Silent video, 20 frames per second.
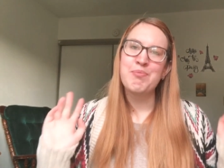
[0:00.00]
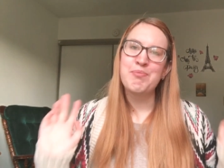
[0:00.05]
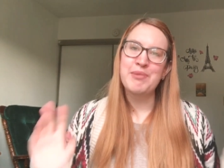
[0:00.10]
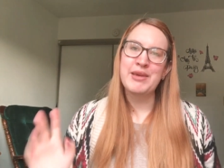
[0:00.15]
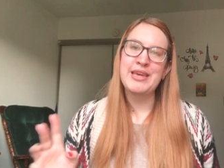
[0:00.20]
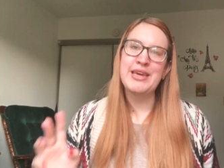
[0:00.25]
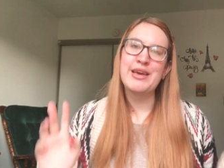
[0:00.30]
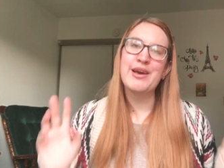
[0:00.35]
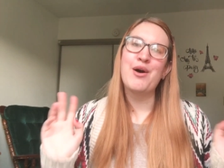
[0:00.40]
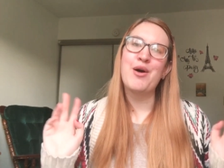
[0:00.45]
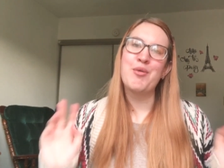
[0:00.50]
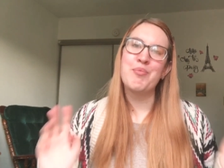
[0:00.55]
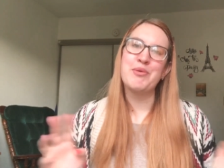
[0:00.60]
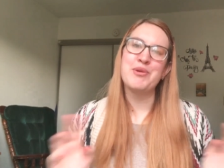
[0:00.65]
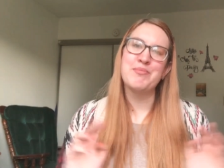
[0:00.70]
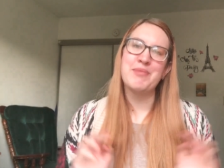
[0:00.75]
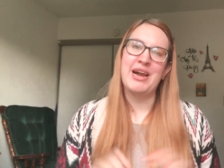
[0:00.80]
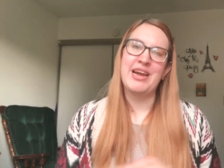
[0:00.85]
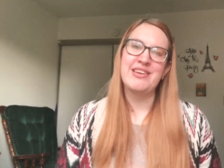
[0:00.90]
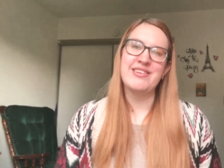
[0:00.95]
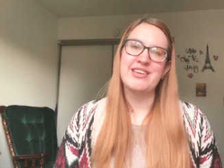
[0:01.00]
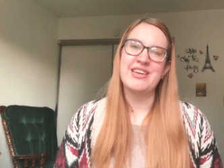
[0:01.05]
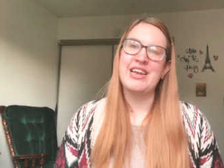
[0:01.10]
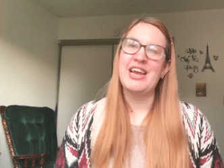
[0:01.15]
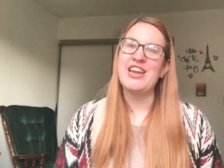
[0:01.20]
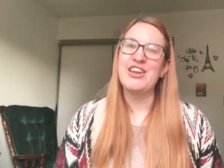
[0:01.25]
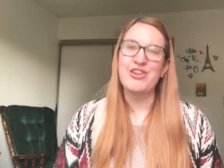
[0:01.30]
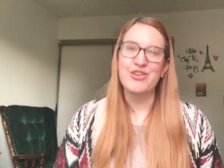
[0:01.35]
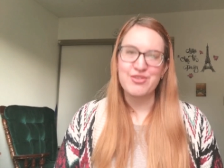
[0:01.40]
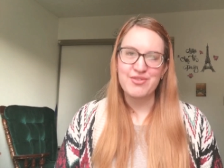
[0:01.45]
be open-minded,
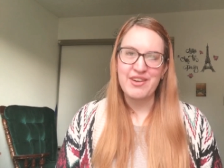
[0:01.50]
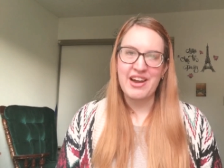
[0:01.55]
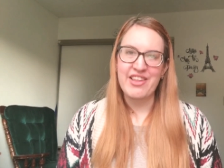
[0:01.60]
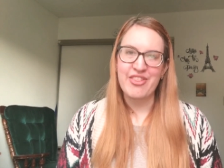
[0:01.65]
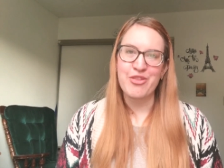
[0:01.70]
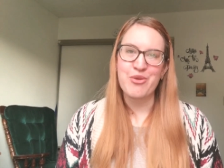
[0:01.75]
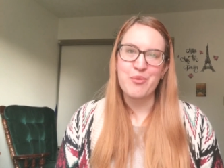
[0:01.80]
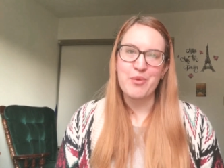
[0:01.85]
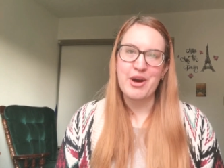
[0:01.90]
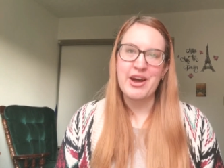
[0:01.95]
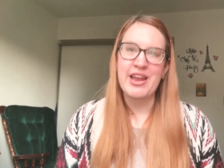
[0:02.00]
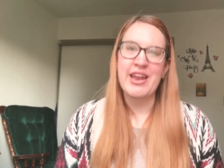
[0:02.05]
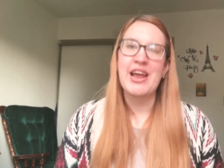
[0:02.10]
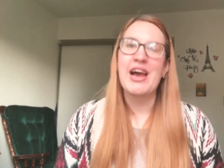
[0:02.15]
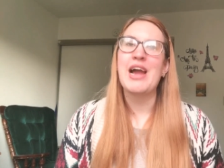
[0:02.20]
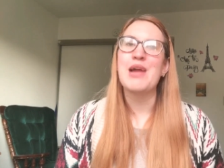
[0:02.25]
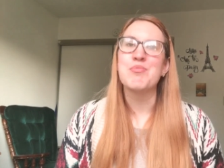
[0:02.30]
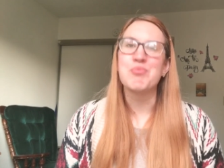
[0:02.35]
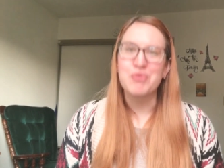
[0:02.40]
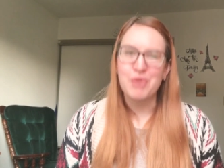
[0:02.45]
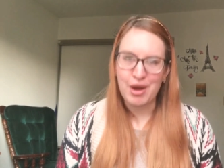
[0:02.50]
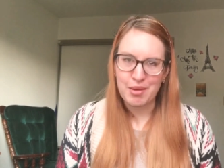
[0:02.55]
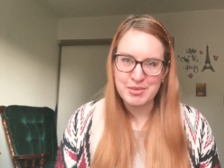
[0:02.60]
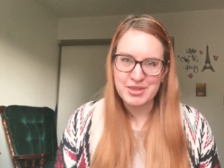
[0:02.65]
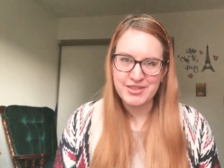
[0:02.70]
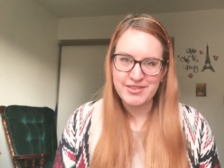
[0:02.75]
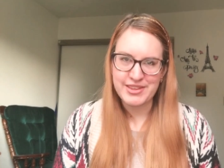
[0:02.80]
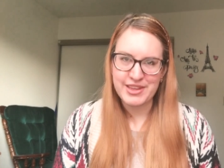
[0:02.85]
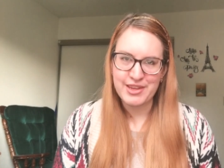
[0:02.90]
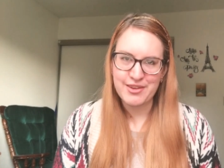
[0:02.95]
and you'll find the one, I
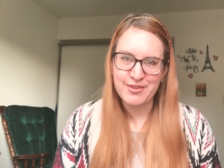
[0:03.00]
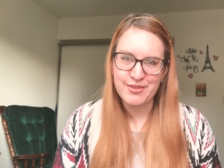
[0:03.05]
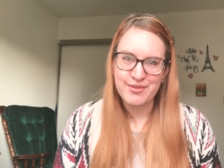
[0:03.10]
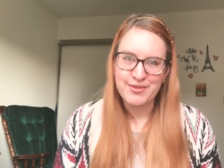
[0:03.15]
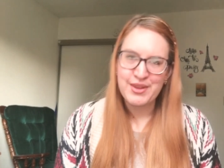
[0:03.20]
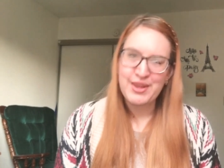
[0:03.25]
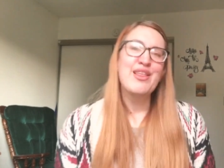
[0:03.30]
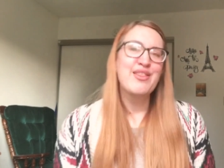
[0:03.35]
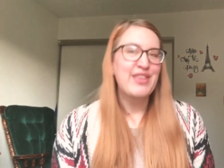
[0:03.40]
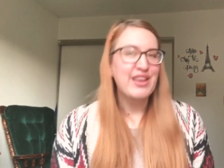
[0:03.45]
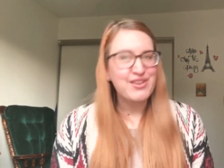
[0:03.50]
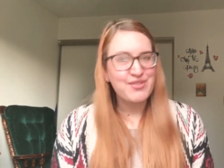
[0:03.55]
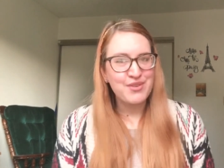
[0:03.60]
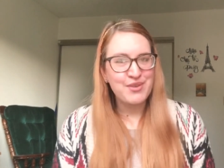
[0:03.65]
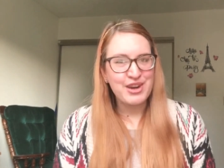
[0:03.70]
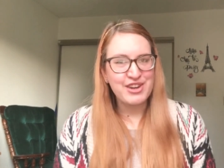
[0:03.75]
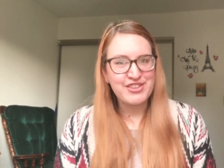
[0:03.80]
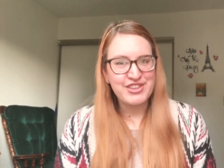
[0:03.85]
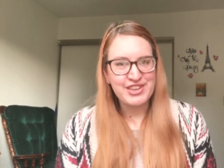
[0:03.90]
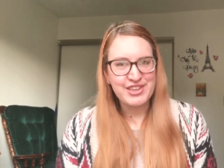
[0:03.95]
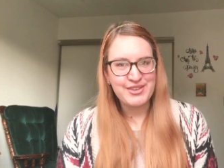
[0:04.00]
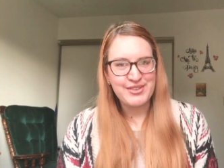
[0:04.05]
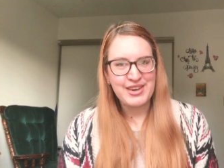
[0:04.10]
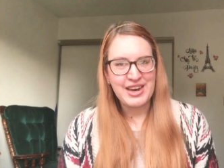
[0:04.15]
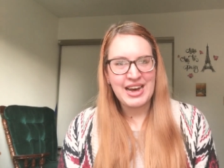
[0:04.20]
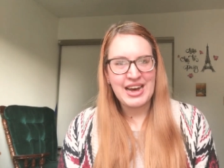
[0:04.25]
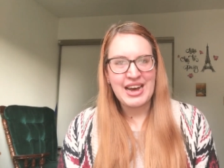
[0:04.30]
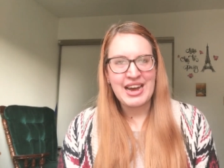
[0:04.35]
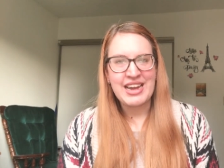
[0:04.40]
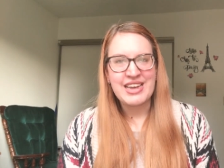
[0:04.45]
promise you. Thanks for watching, you
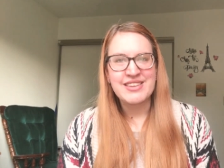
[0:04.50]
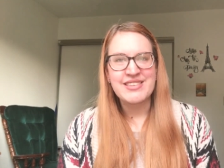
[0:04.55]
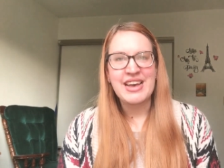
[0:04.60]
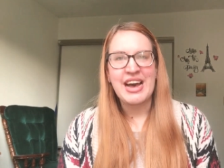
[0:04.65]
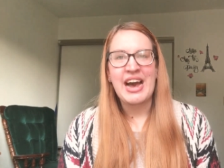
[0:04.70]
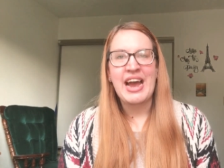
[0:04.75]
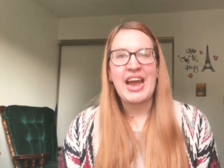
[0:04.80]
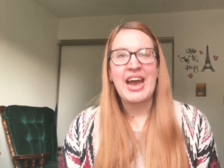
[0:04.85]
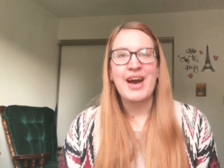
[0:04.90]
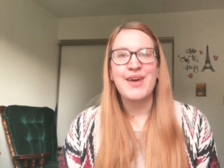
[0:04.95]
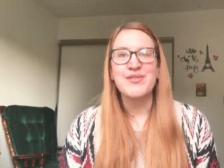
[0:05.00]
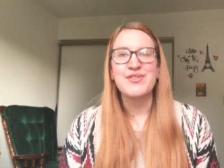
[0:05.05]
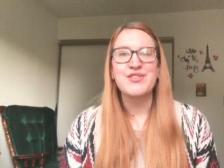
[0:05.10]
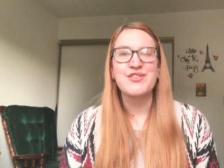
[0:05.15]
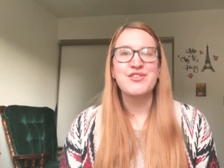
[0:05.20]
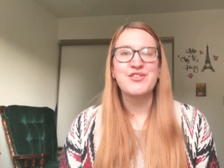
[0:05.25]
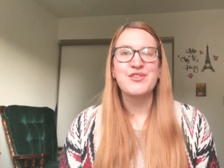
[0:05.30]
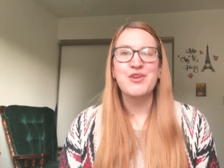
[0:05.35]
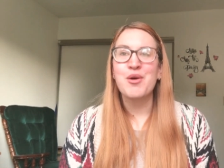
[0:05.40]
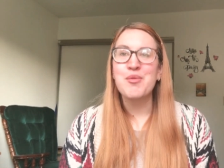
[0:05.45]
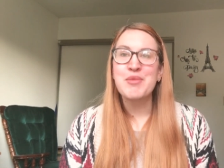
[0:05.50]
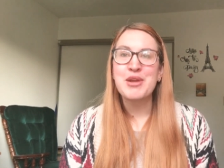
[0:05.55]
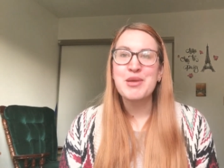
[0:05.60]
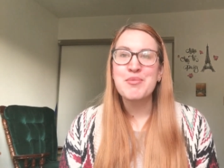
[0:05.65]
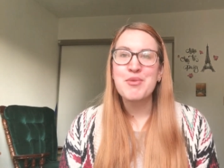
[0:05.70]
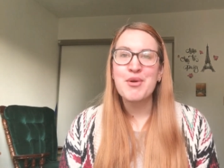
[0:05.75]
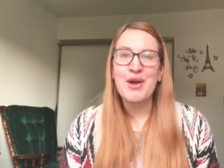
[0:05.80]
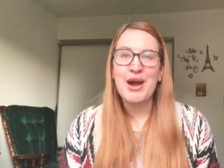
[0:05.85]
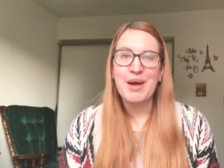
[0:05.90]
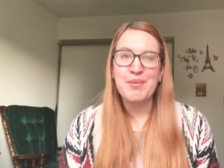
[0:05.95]
guys. I have so many
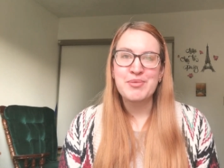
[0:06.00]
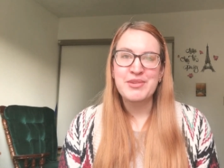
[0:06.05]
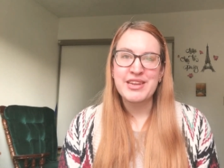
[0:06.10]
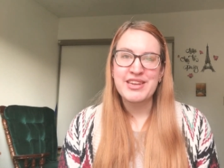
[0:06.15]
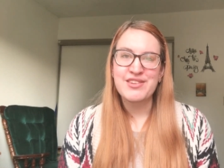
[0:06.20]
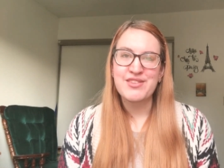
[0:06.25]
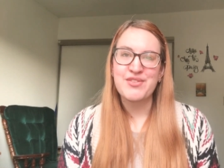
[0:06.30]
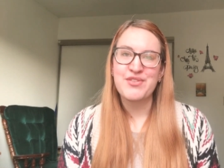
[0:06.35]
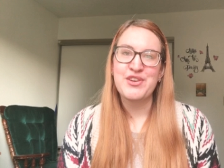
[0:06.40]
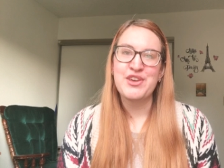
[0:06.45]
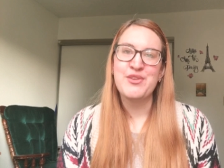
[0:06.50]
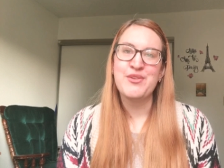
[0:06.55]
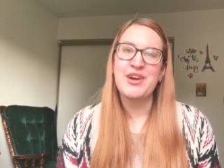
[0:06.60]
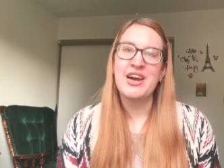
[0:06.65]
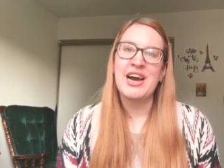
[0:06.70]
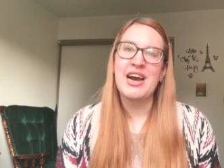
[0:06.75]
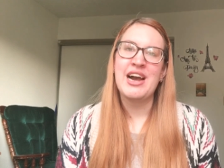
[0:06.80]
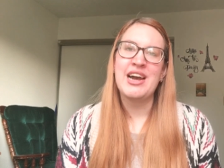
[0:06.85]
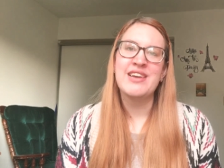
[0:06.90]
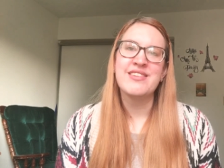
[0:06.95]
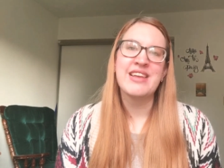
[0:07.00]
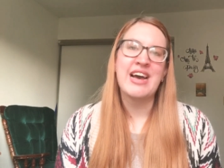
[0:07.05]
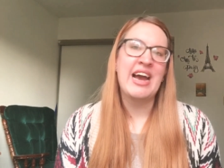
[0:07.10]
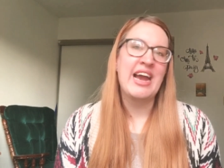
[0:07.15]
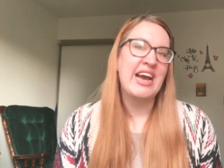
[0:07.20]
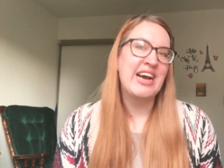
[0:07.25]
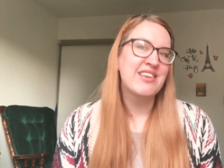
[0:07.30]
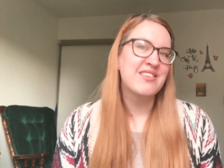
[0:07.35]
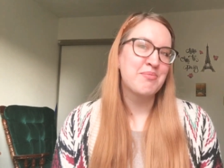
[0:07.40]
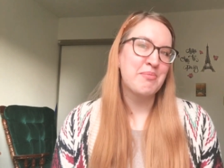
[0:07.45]
more updates for you guys.
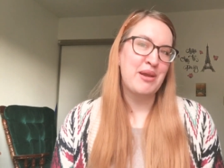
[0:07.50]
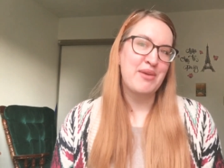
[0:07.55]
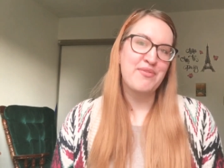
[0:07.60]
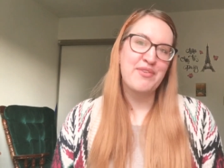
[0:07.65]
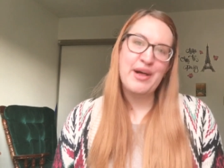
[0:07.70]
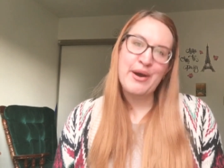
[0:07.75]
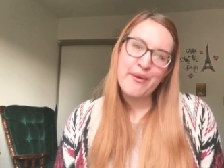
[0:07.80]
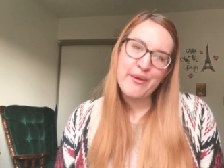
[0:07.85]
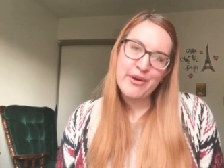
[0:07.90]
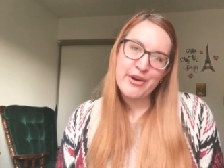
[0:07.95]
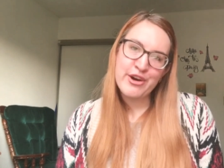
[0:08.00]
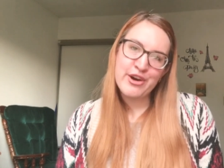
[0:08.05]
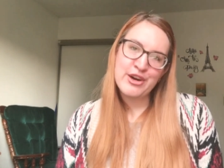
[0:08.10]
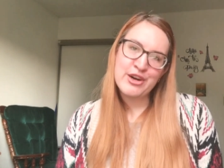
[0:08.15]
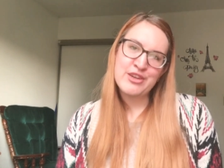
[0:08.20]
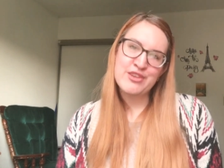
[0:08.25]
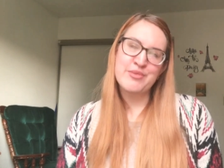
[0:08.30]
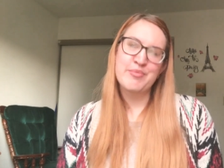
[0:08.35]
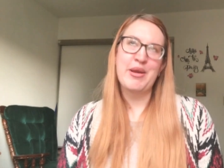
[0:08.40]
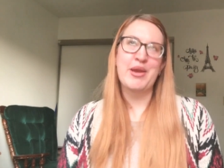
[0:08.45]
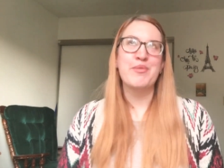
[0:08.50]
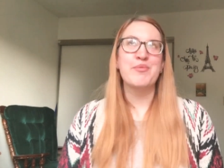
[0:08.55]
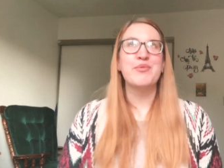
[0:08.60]
I asked my flower girls, my